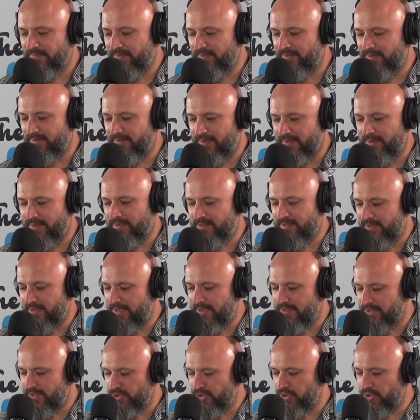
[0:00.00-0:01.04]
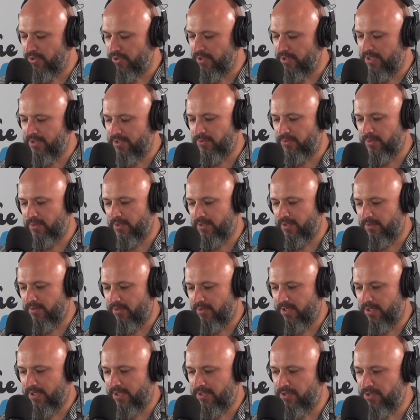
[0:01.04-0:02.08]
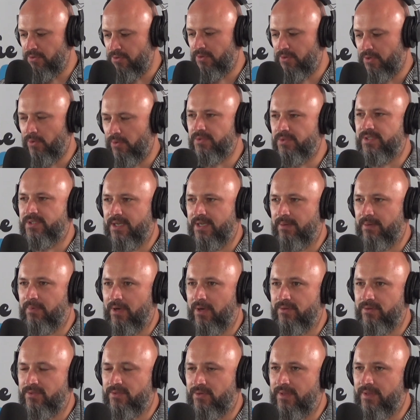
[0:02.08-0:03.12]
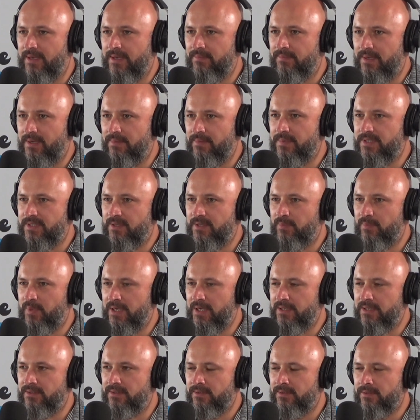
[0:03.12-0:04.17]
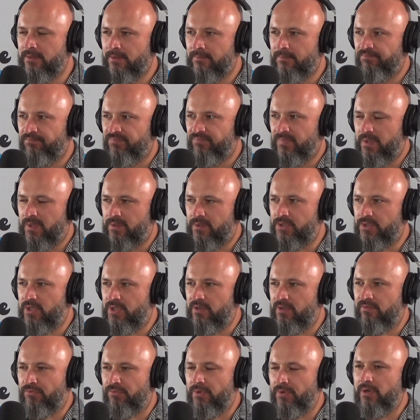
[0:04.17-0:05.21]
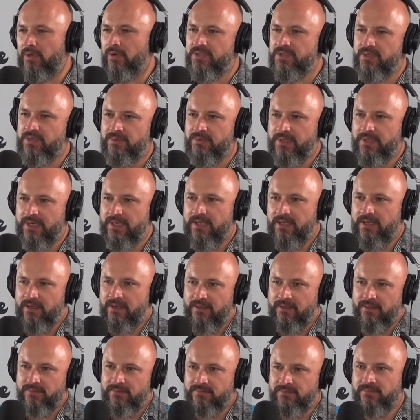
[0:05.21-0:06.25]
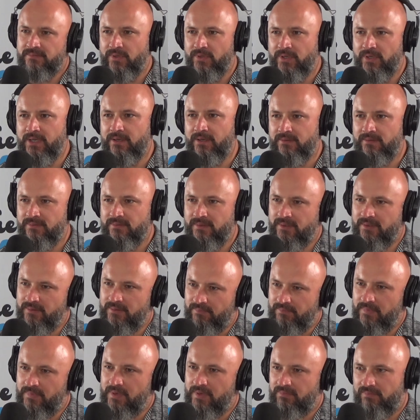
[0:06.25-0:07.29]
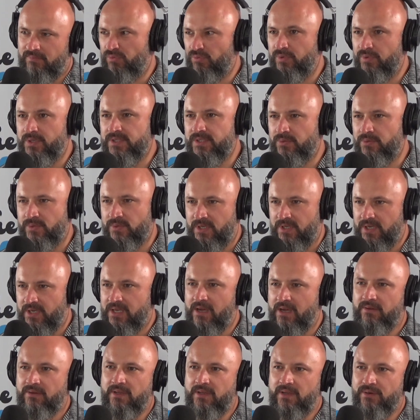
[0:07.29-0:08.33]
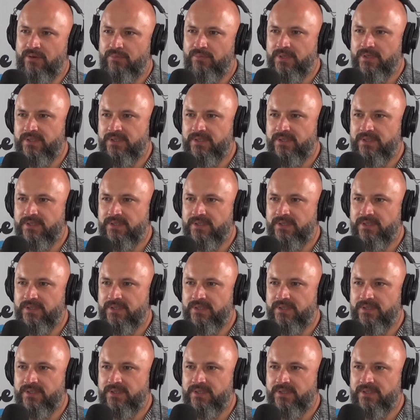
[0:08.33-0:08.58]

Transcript: as a, as a journey into a like a new concept goes, like that that must have been did you even realize you were taking a like a, a, a risk? Was it a calculated risk?